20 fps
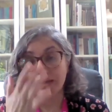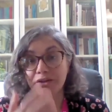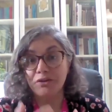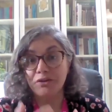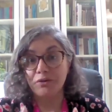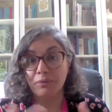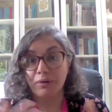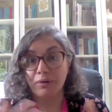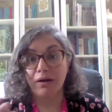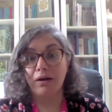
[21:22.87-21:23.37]

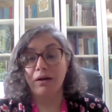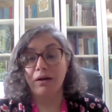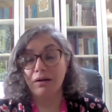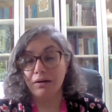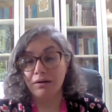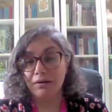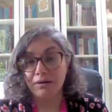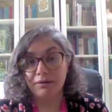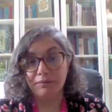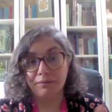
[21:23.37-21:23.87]
you
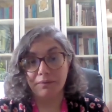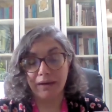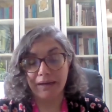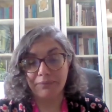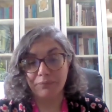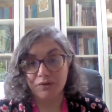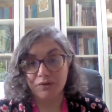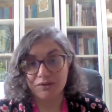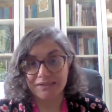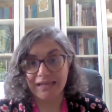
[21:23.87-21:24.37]
are
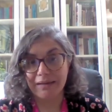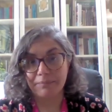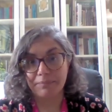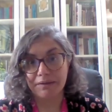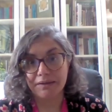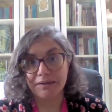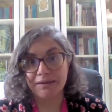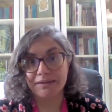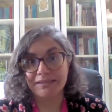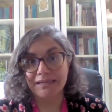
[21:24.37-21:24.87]
and what's
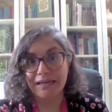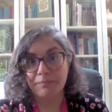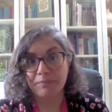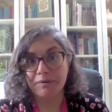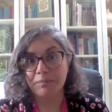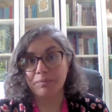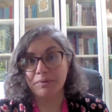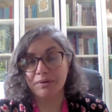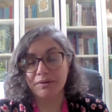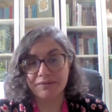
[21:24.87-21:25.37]
happened, how
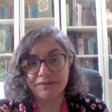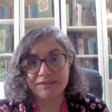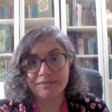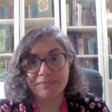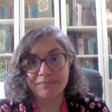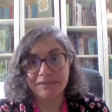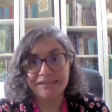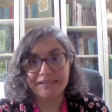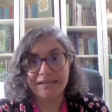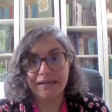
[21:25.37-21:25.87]
many previous
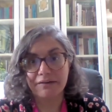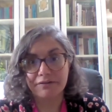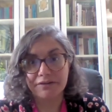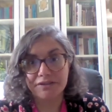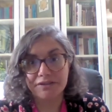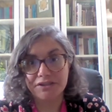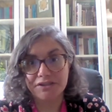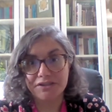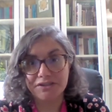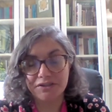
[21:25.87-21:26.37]

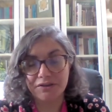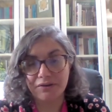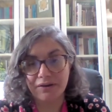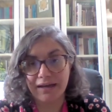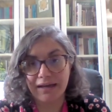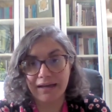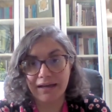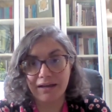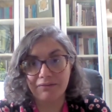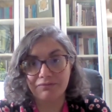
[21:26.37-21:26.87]
miscarriages you
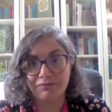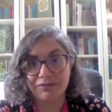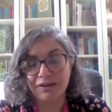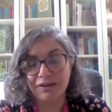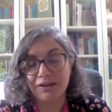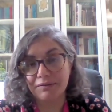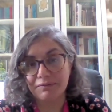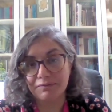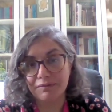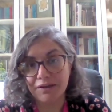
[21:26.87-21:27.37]
have.
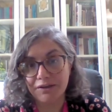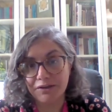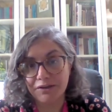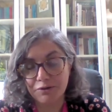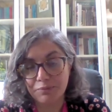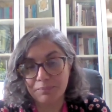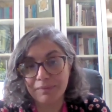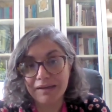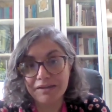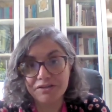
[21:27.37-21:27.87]
Like
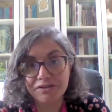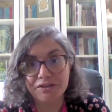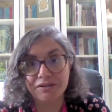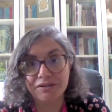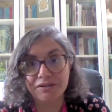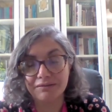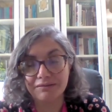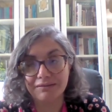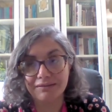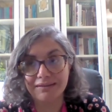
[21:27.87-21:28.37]
you
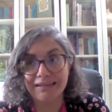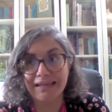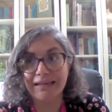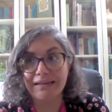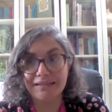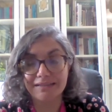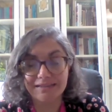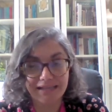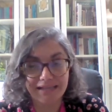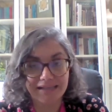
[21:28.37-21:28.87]
mentioned,
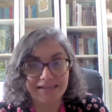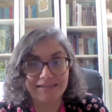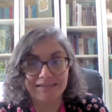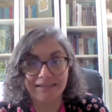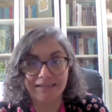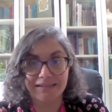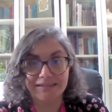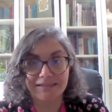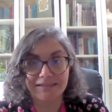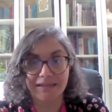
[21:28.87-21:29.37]
getting
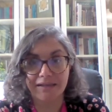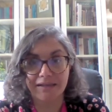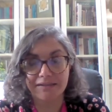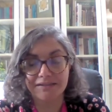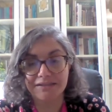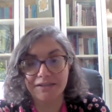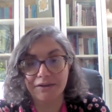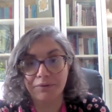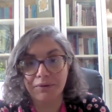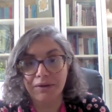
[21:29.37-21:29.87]
testing done.
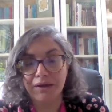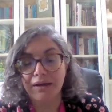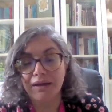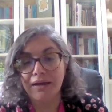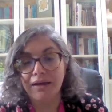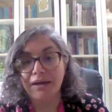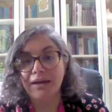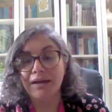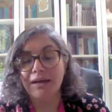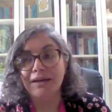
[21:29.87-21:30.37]
So
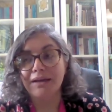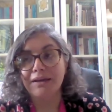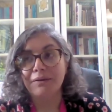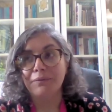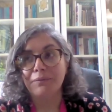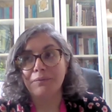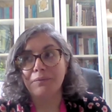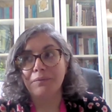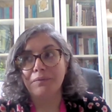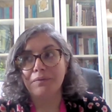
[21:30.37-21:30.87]

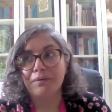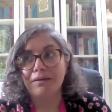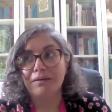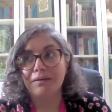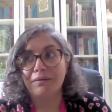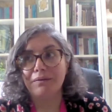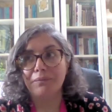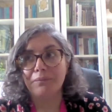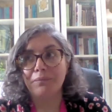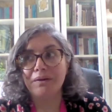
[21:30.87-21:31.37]

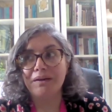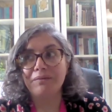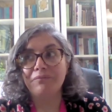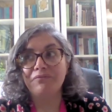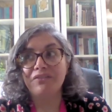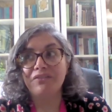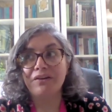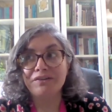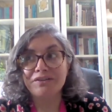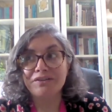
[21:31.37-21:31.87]
we
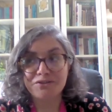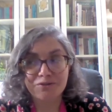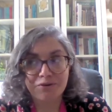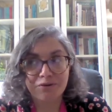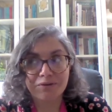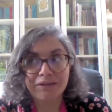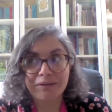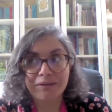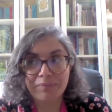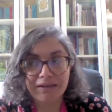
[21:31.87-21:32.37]
very
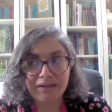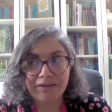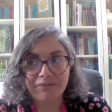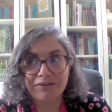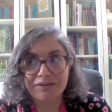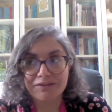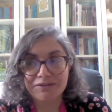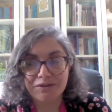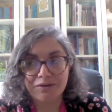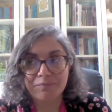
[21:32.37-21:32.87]
strongly believe
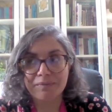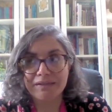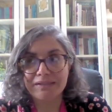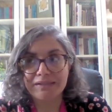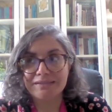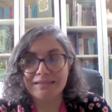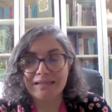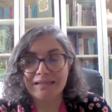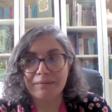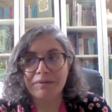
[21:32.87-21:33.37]
at
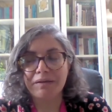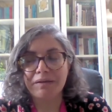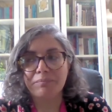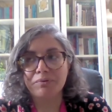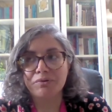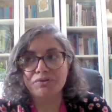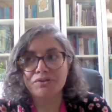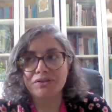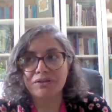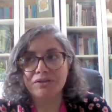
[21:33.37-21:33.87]
Tommy's that
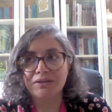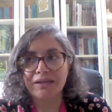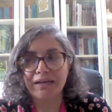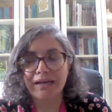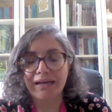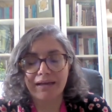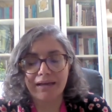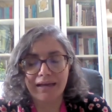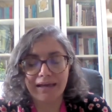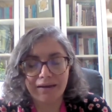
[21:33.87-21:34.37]
people should
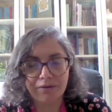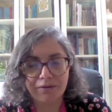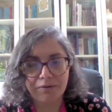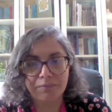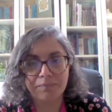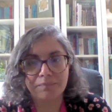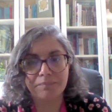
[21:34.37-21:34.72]
get help,